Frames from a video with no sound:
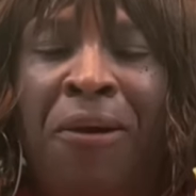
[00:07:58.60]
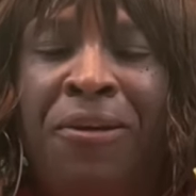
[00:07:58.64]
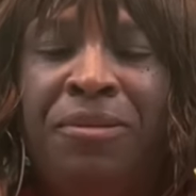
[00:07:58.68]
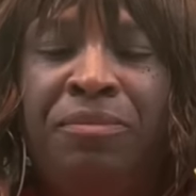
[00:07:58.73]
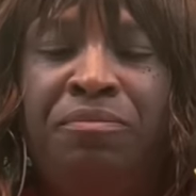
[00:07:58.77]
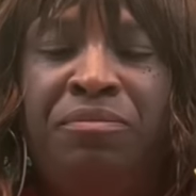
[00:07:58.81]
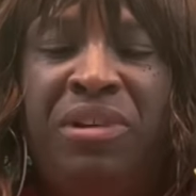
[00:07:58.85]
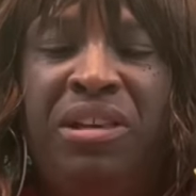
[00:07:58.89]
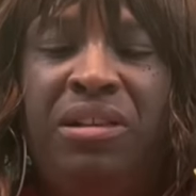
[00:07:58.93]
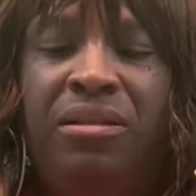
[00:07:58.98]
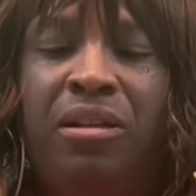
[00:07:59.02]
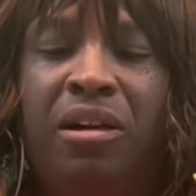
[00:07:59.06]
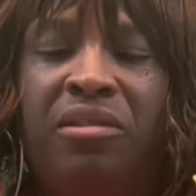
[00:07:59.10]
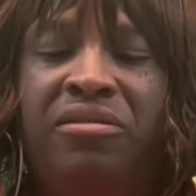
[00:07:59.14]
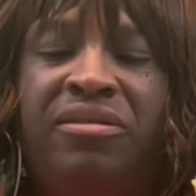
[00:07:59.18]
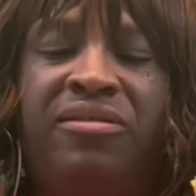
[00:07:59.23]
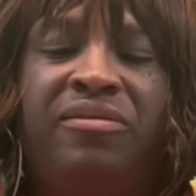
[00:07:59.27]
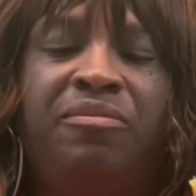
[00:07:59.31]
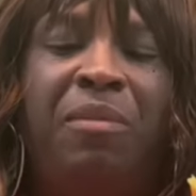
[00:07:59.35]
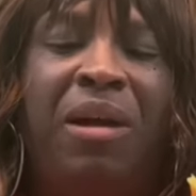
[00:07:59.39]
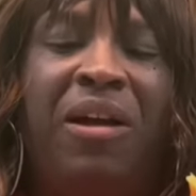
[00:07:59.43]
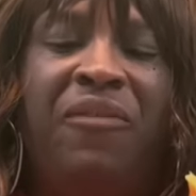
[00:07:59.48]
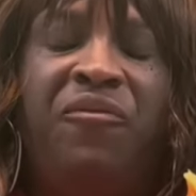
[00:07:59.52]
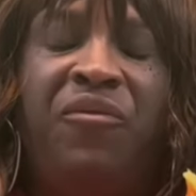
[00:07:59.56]
Meatloaf is
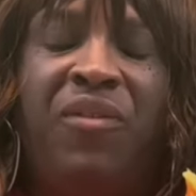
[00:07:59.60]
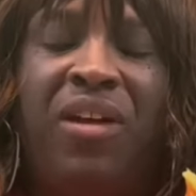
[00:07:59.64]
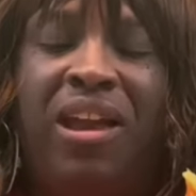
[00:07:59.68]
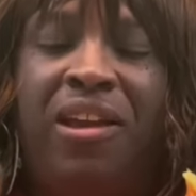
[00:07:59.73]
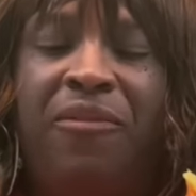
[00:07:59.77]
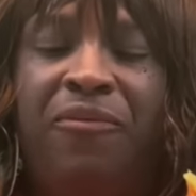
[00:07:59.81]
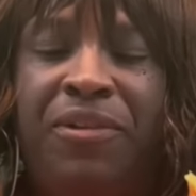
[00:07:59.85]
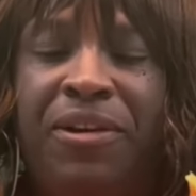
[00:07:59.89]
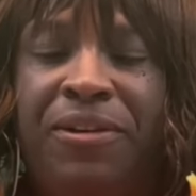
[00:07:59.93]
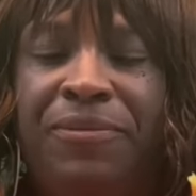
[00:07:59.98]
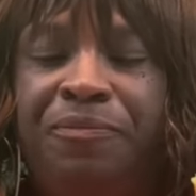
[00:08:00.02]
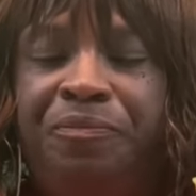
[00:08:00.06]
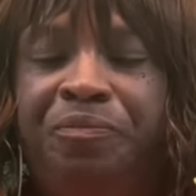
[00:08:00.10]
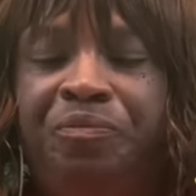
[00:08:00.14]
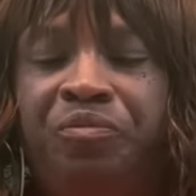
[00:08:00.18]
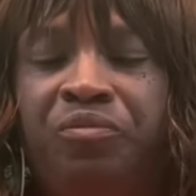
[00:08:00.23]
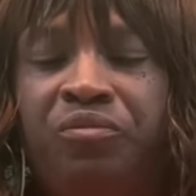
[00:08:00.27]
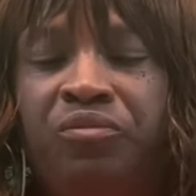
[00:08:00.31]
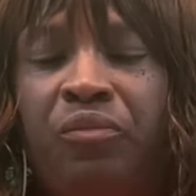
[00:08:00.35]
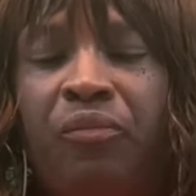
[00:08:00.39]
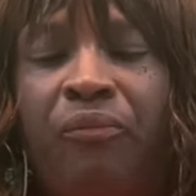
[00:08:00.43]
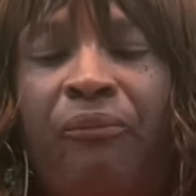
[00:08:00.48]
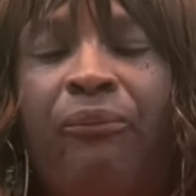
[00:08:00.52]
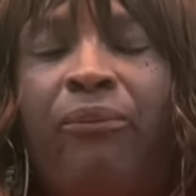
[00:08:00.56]
my favorite.
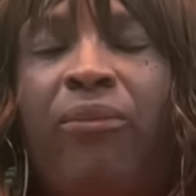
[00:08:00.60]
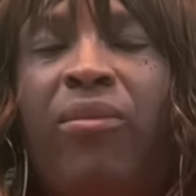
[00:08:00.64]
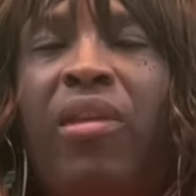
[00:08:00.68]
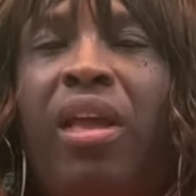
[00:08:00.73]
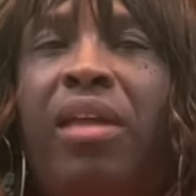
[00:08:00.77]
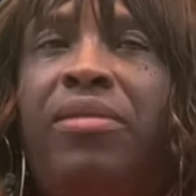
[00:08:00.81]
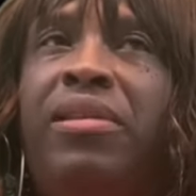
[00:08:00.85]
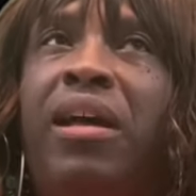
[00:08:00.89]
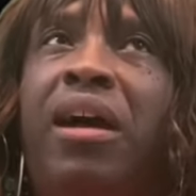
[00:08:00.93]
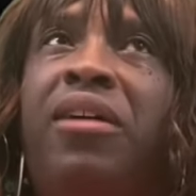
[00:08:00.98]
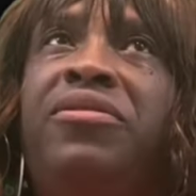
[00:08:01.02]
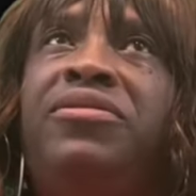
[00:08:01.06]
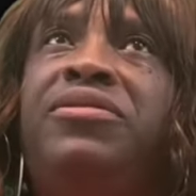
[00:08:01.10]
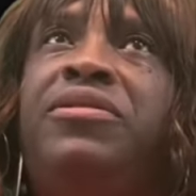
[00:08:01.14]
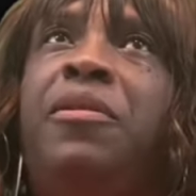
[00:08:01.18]
That was